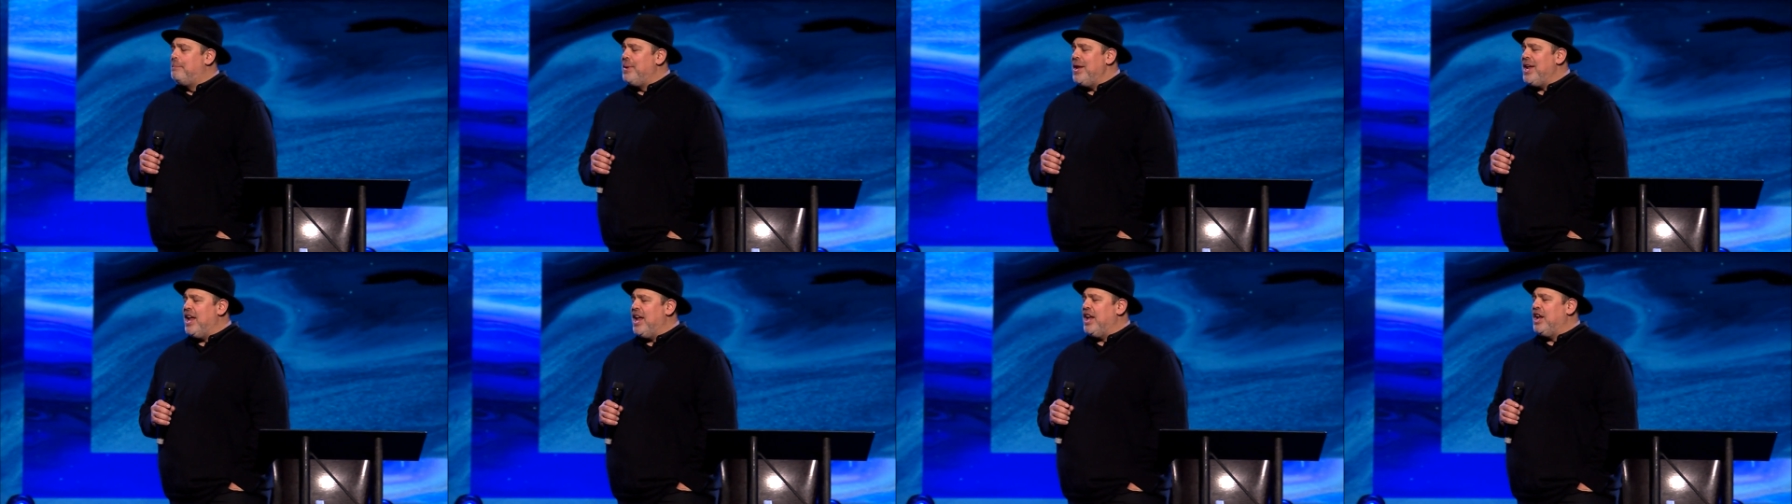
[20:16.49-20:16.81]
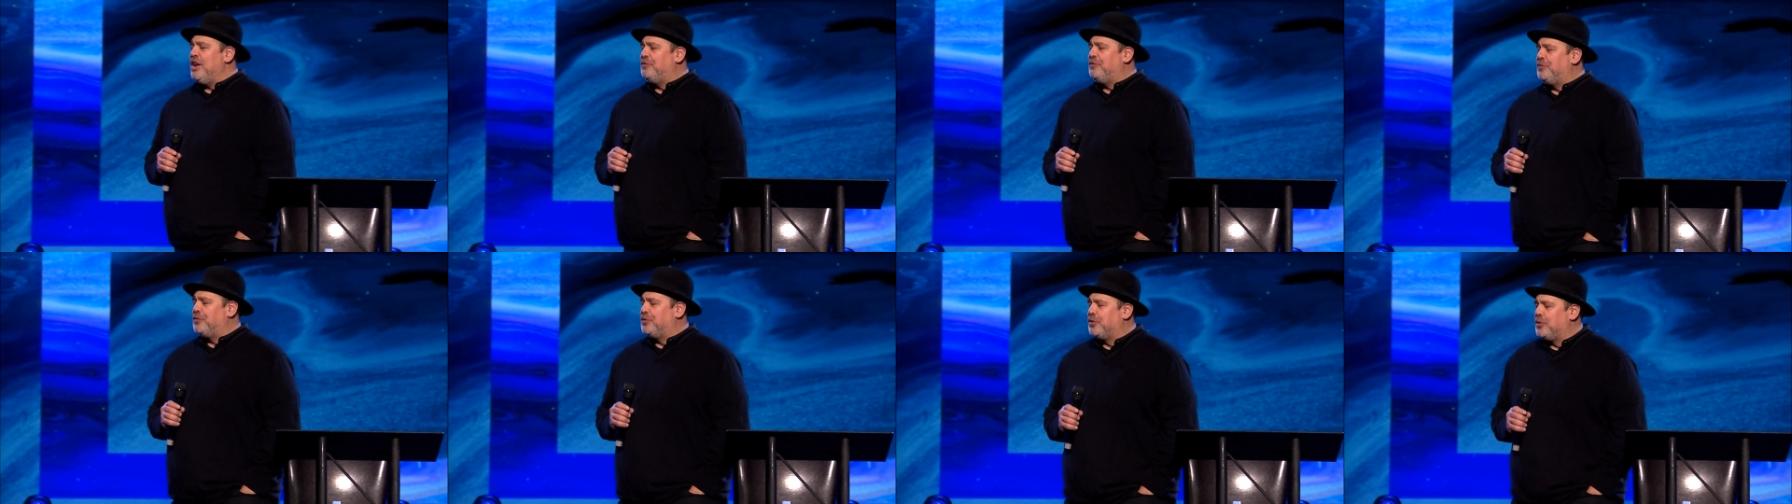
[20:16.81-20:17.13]

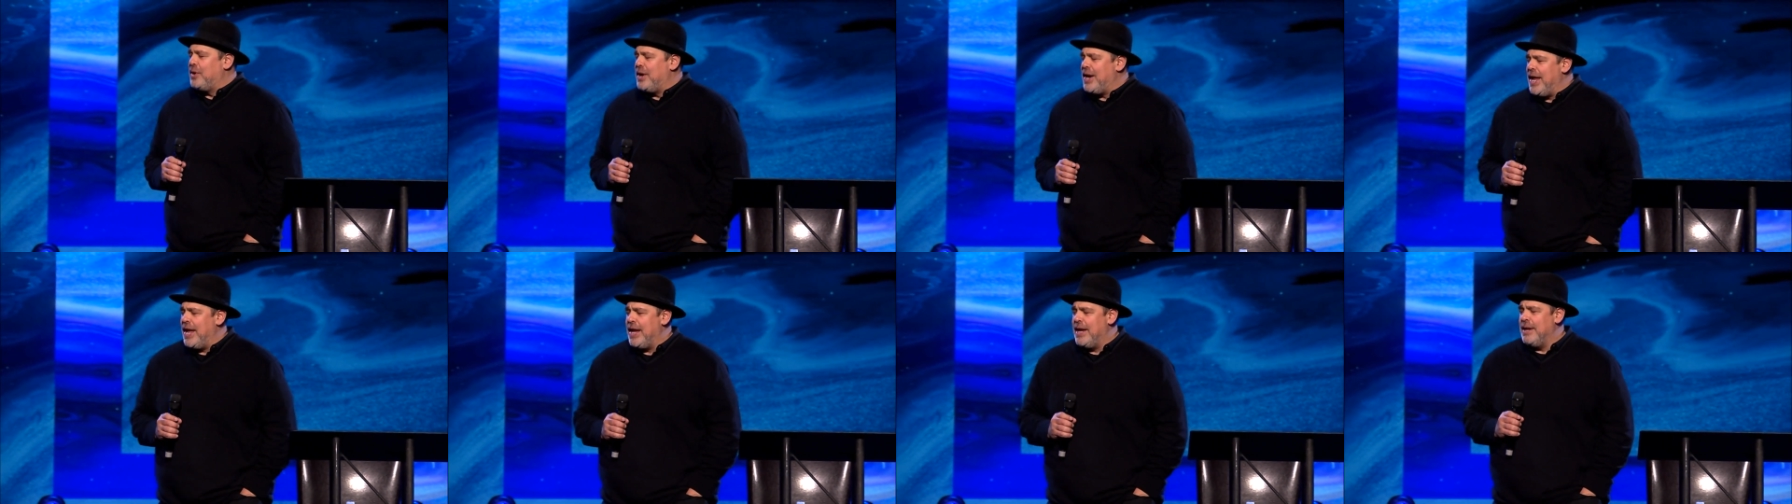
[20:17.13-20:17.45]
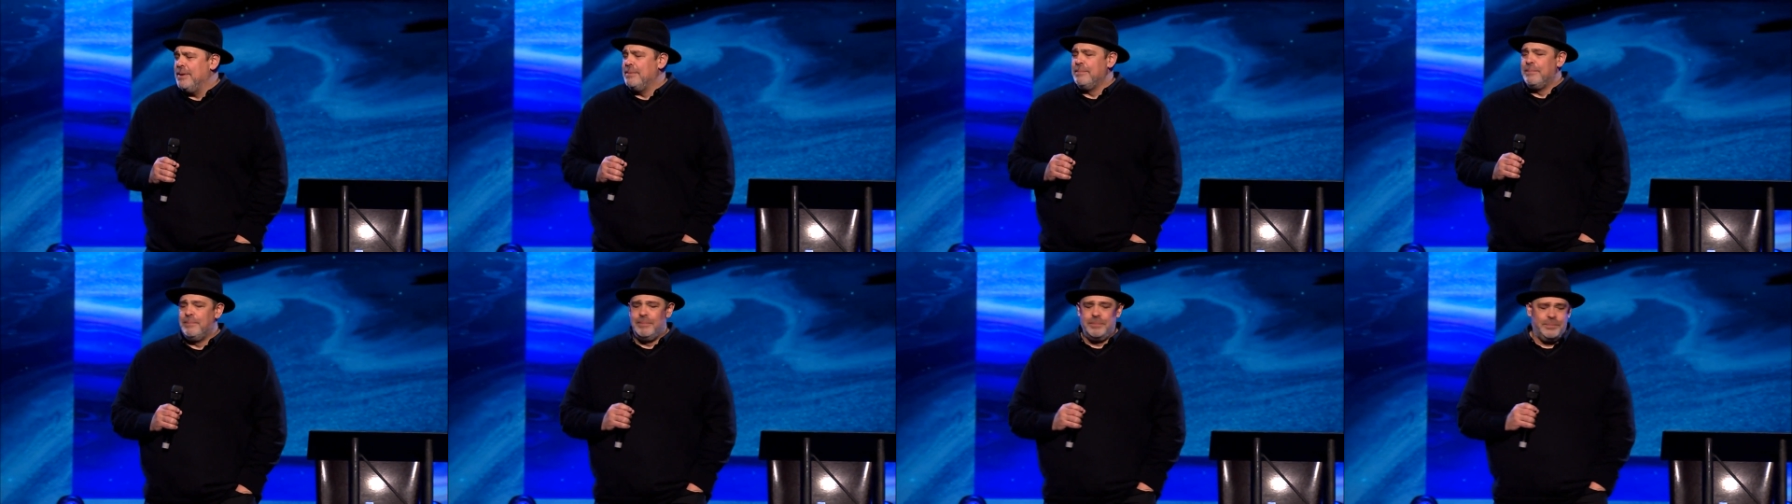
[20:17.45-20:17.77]
being
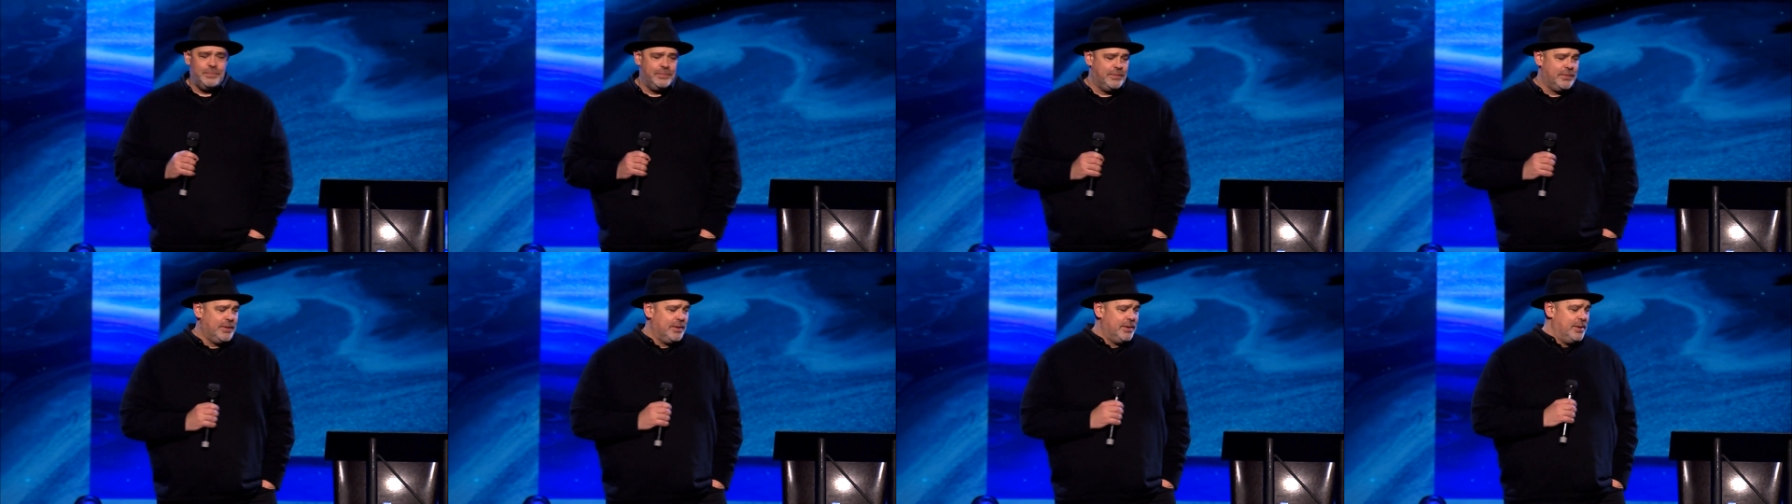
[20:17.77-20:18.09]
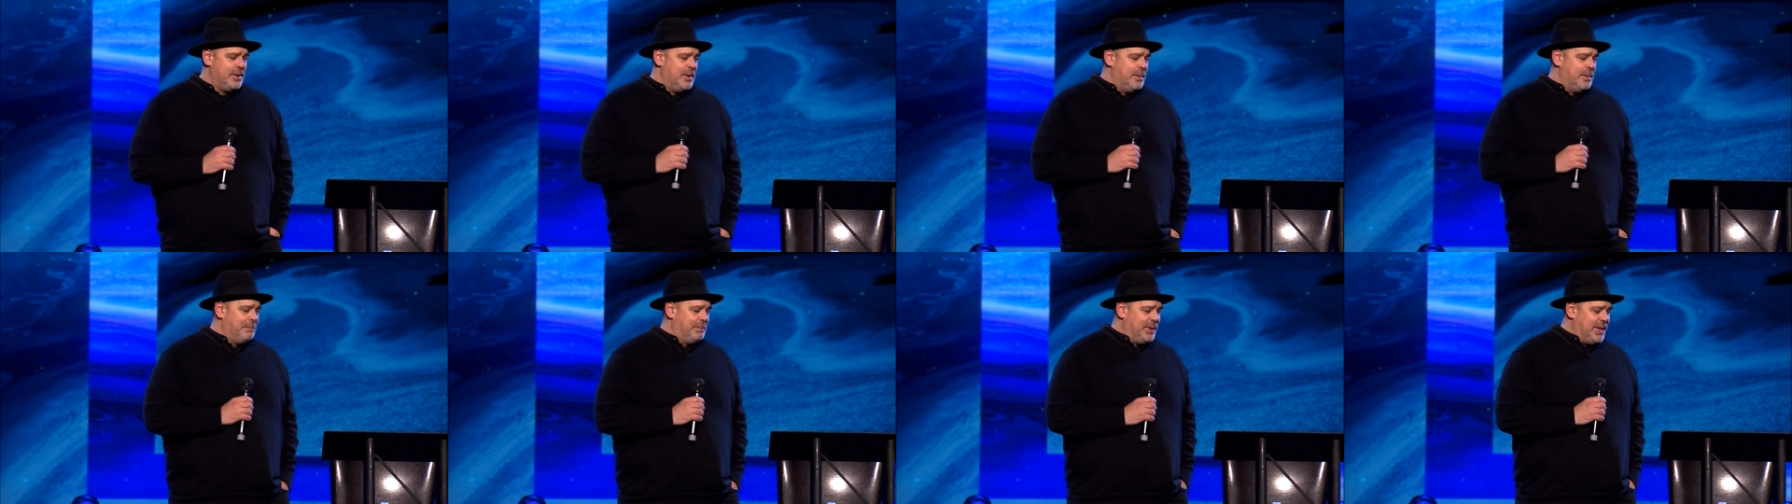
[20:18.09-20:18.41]
free,
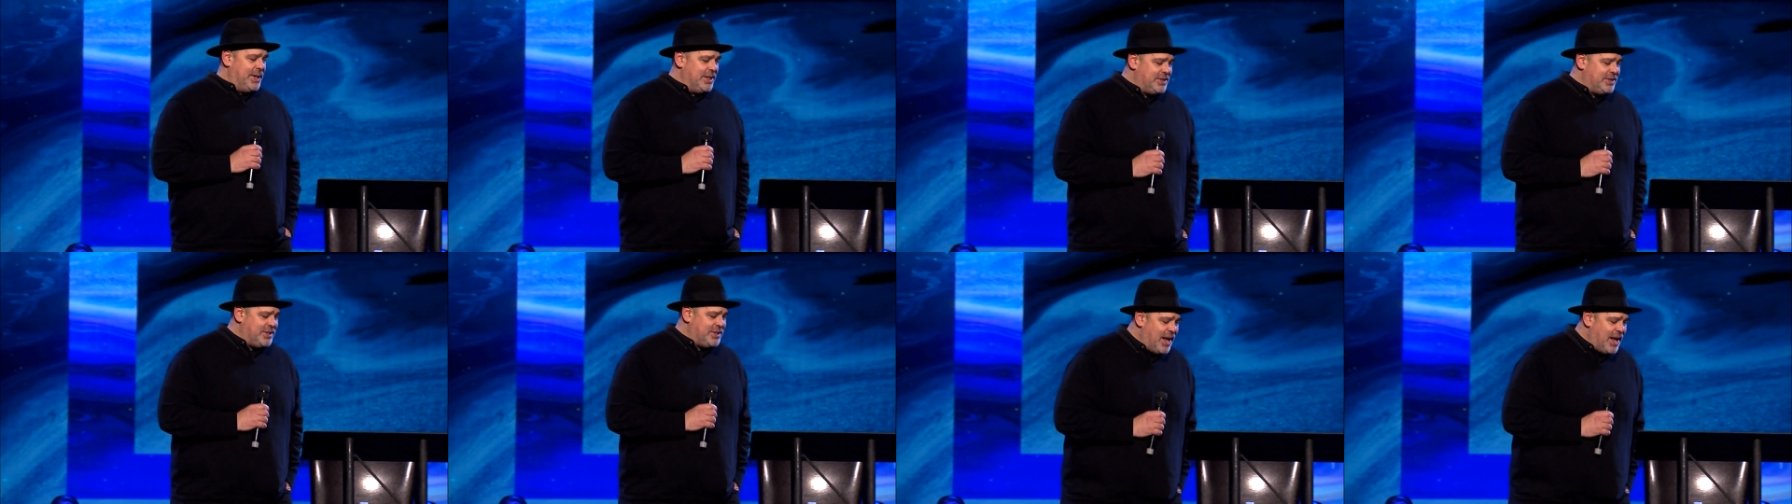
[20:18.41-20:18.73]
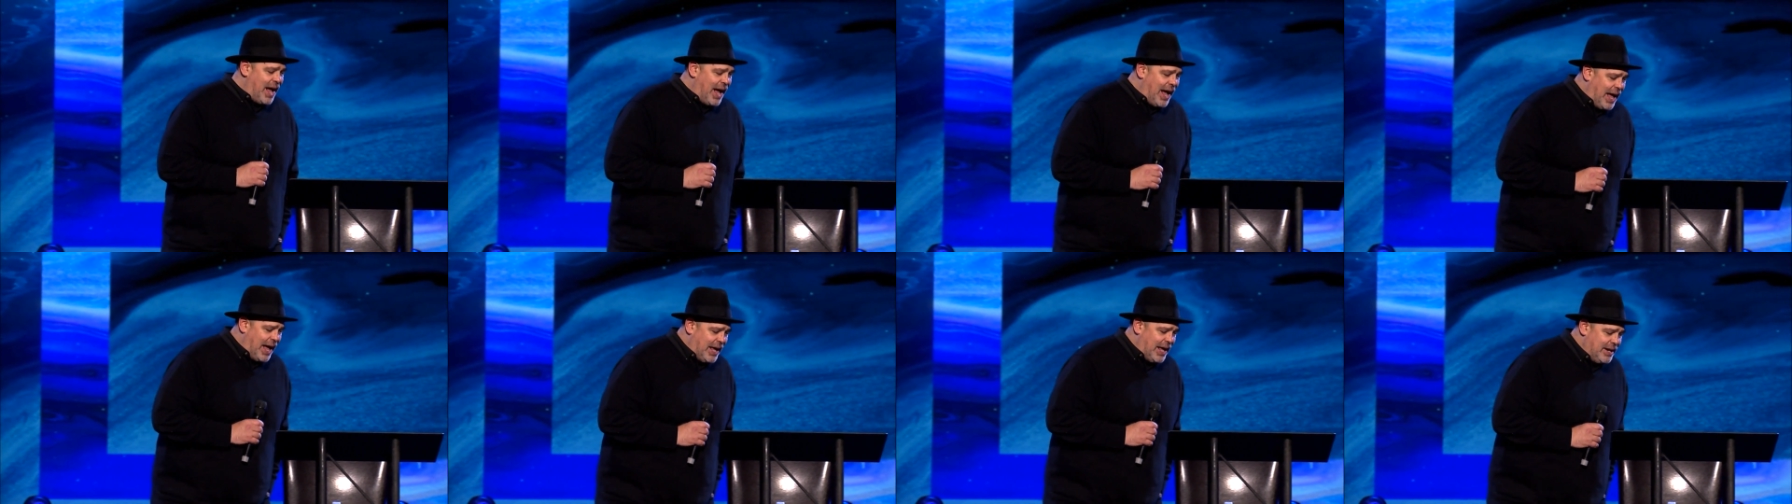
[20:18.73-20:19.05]
but it's
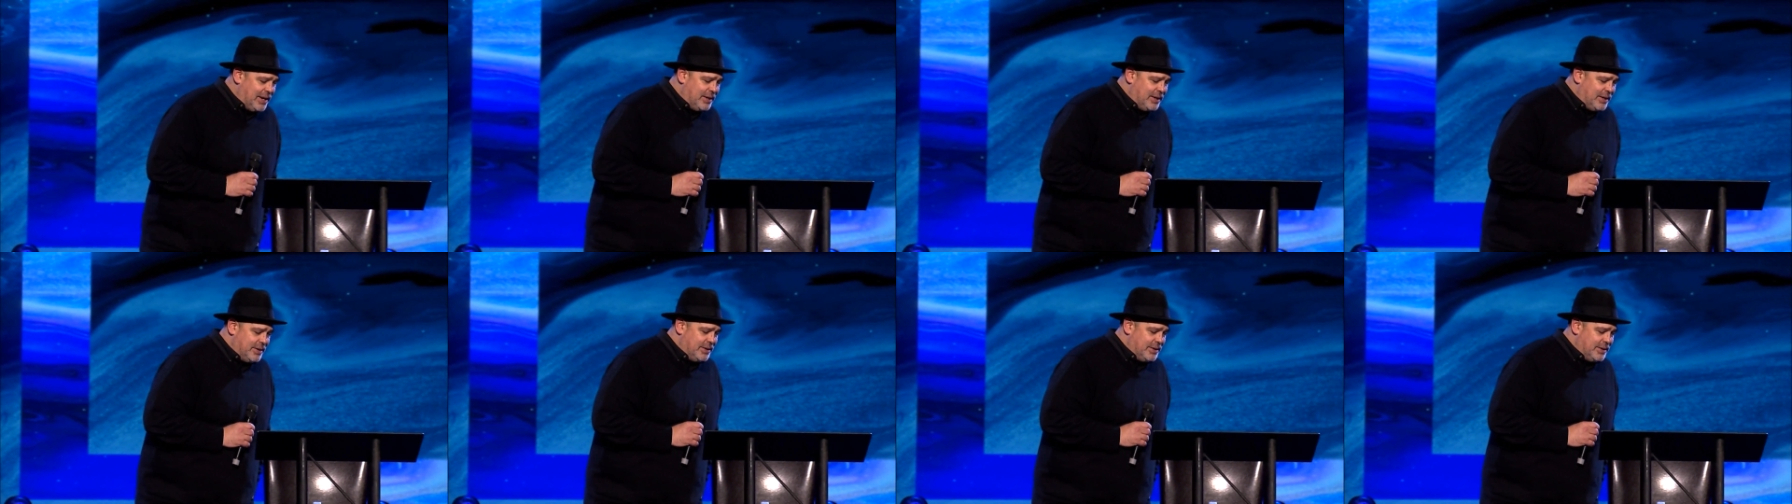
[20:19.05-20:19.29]
not.